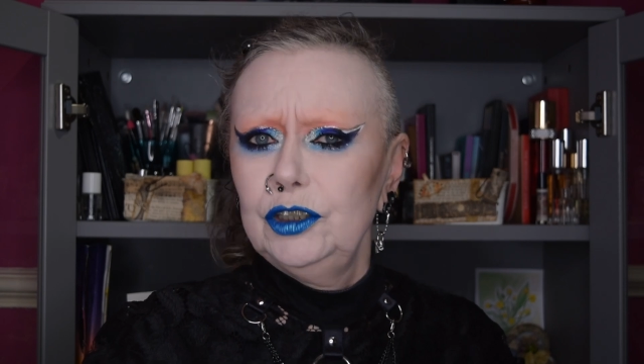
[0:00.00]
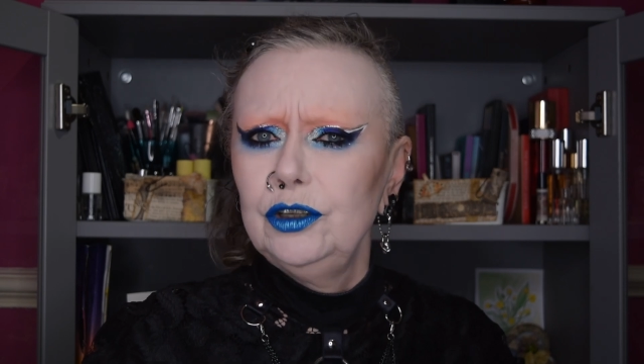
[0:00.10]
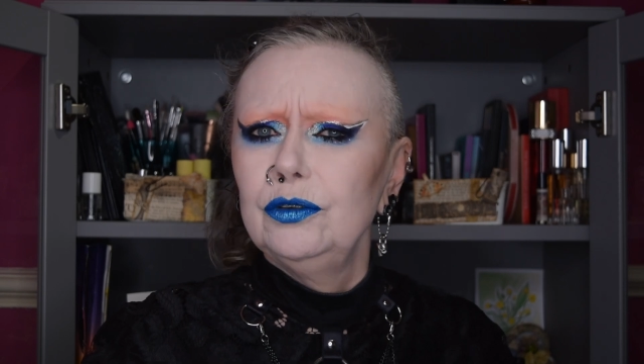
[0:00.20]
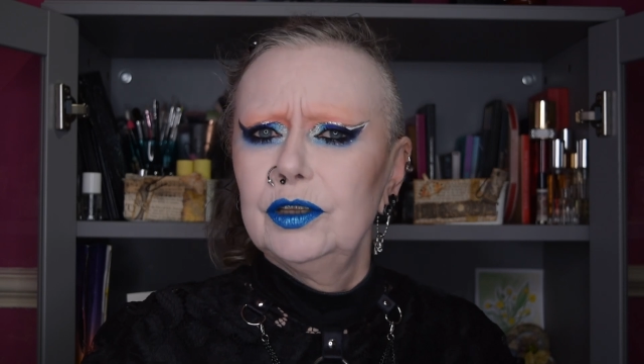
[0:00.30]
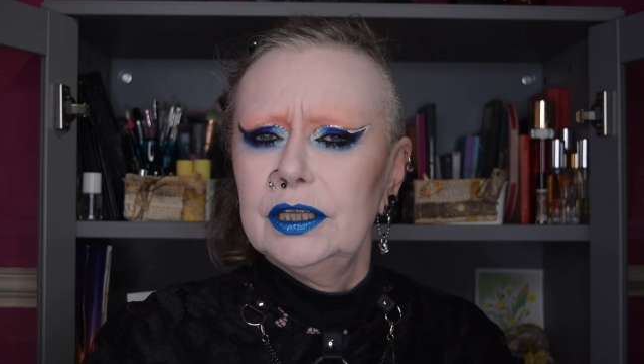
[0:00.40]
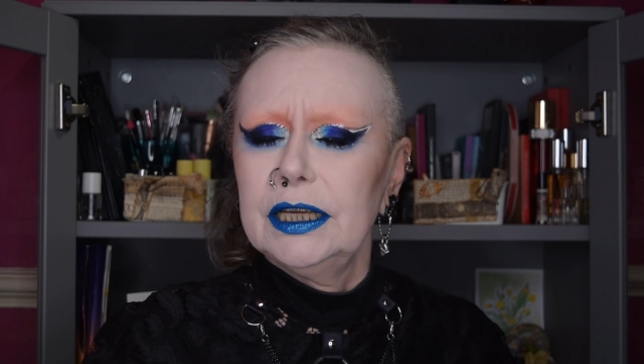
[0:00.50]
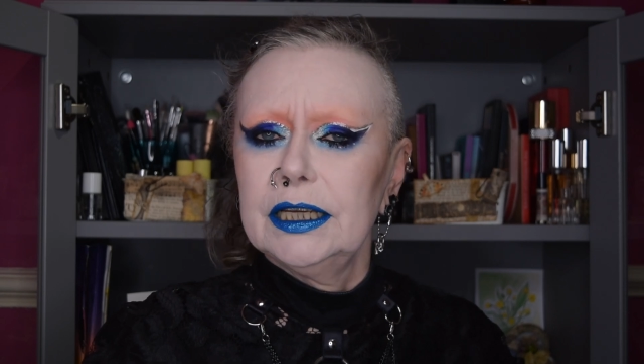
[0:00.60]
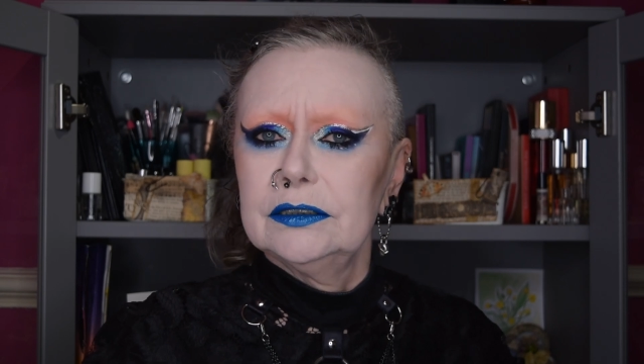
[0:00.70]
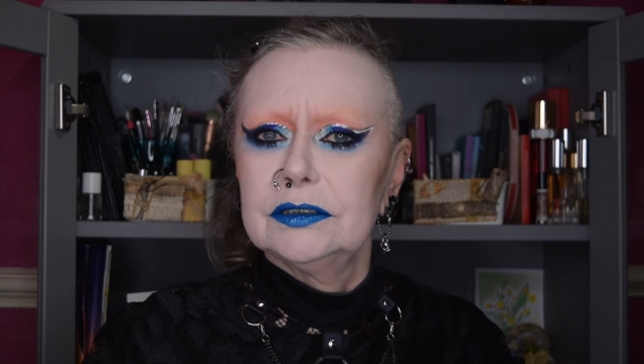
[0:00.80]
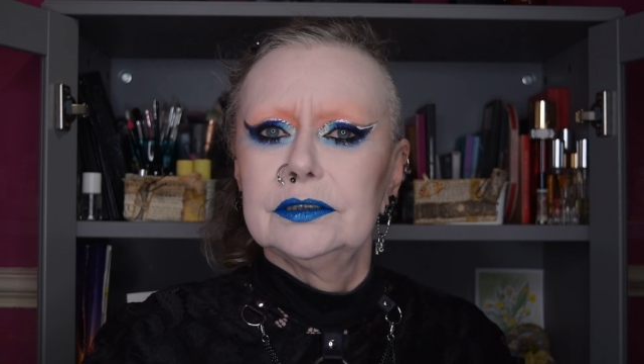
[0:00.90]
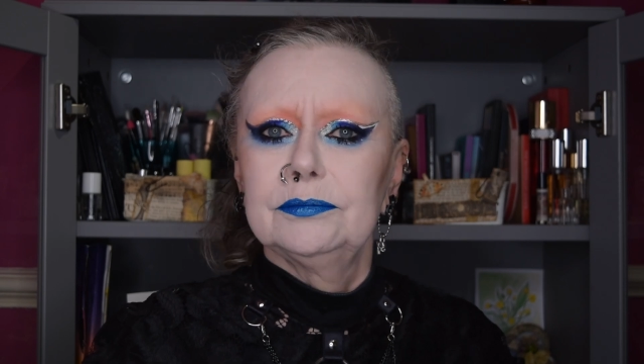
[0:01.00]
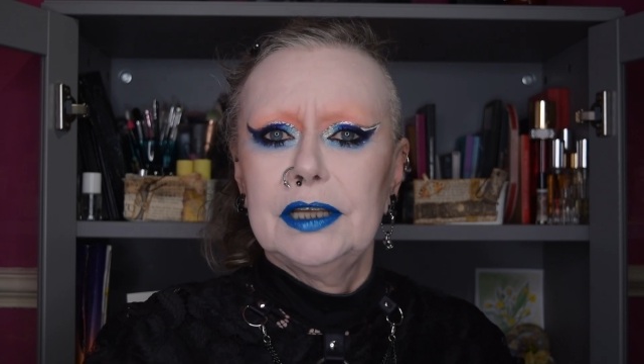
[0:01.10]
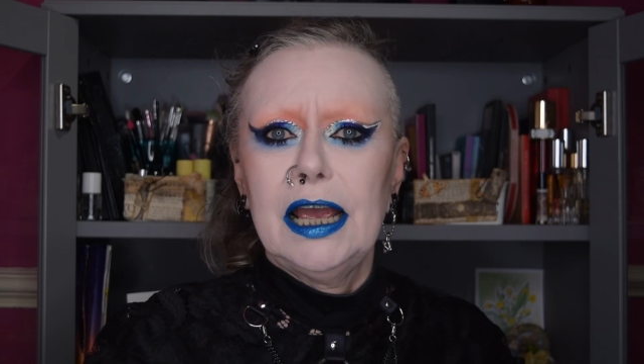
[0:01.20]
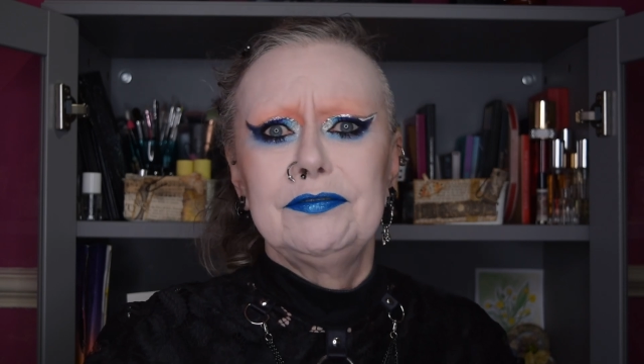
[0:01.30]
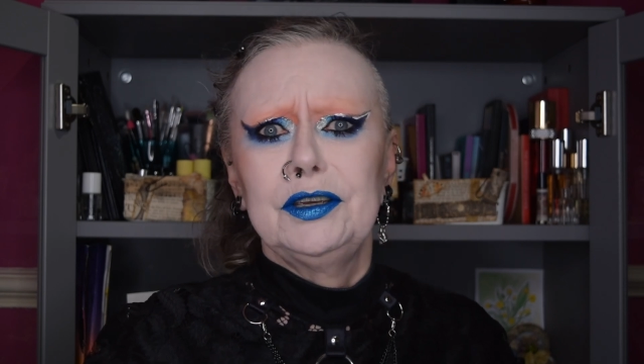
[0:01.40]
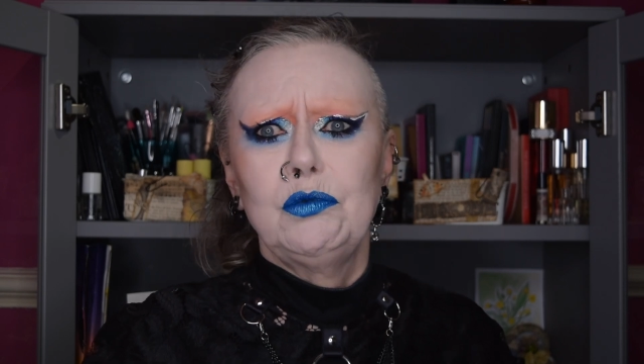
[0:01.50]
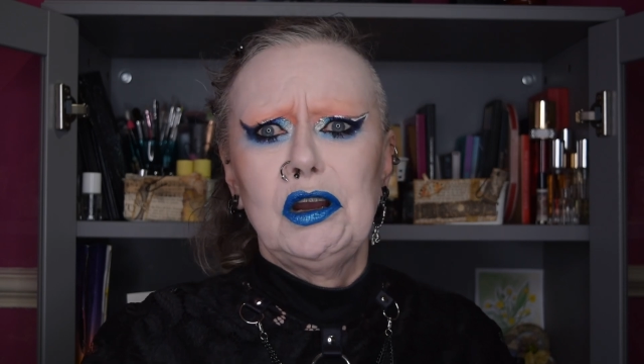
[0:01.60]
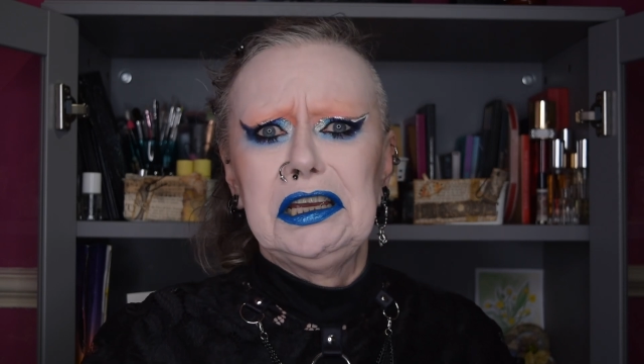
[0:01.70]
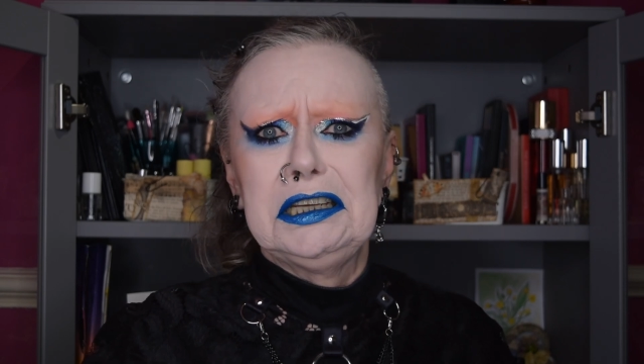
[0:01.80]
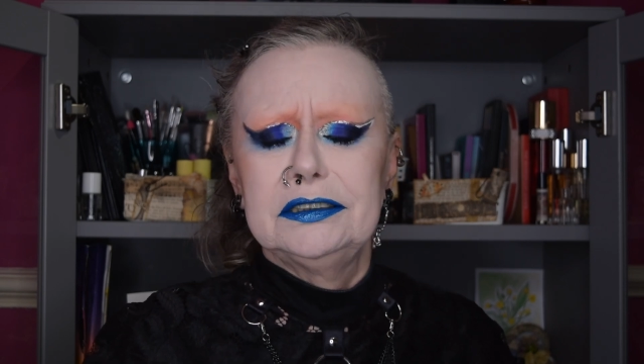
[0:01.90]
new things, heavy
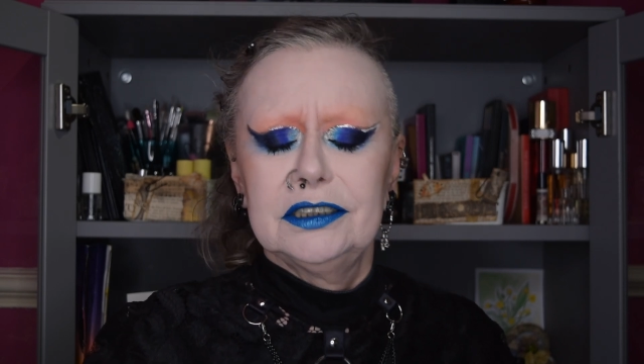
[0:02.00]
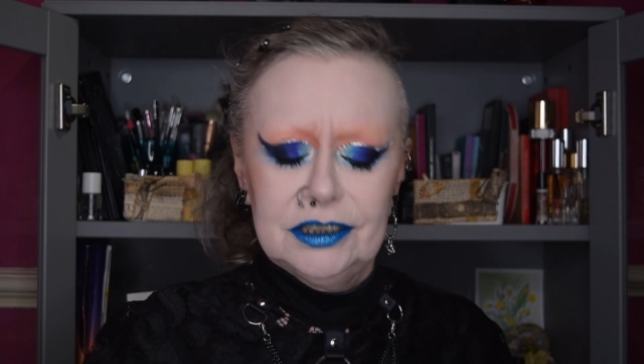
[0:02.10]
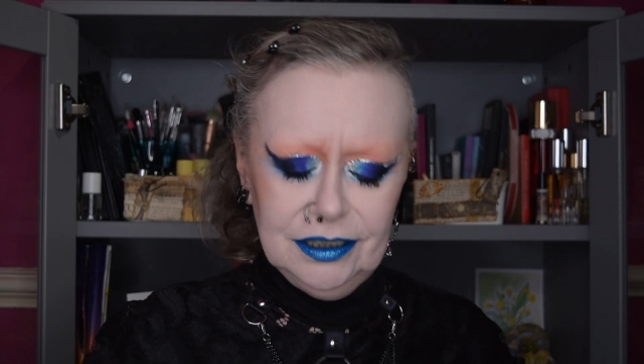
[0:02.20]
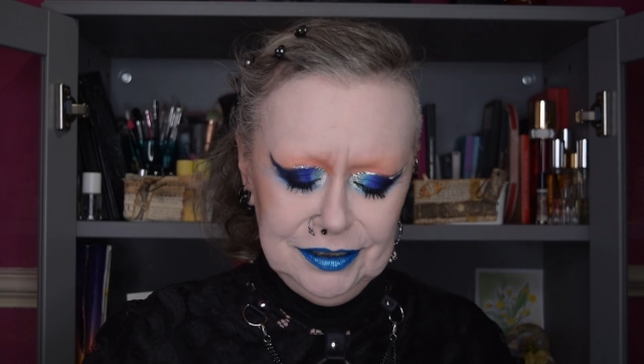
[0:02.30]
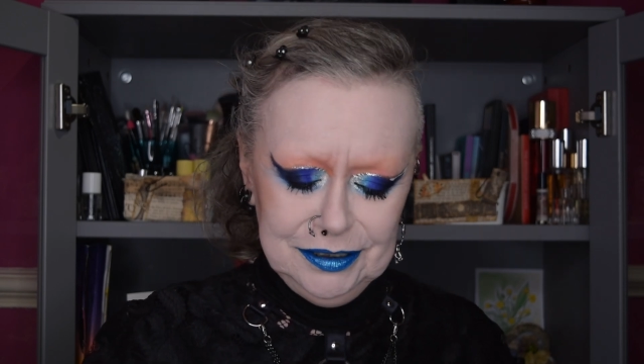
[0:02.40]
weights,